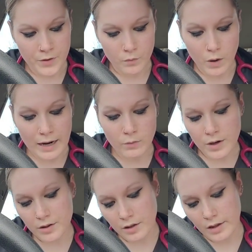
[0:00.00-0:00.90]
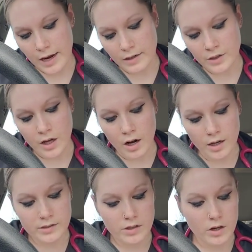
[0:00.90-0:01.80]
right where the line
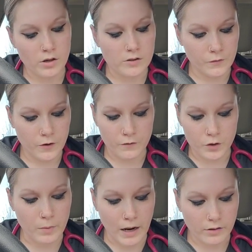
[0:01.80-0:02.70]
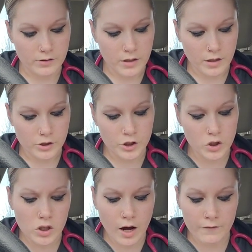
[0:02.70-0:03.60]
hugs the coast for a few miles. She
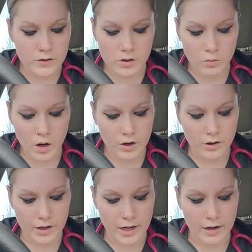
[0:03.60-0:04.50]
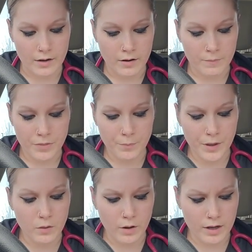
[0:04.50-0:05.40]
took off into the water again. The
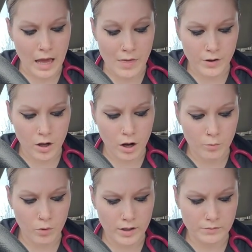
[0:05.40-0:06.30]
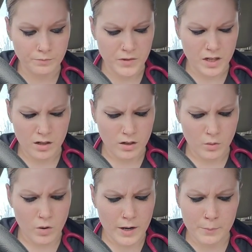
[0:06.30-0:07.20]
big one and the calm one
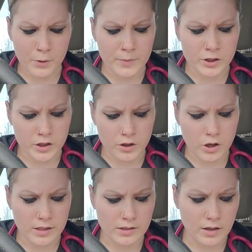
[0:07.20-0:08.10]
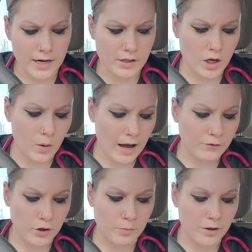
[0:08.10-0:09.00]
wanted permission to cross the line to go
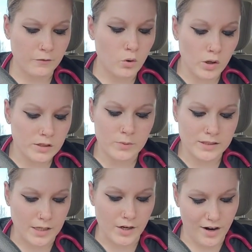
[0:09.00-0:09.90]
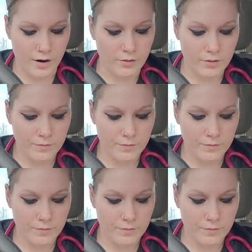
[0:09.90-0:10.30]
after her, but of course we said no.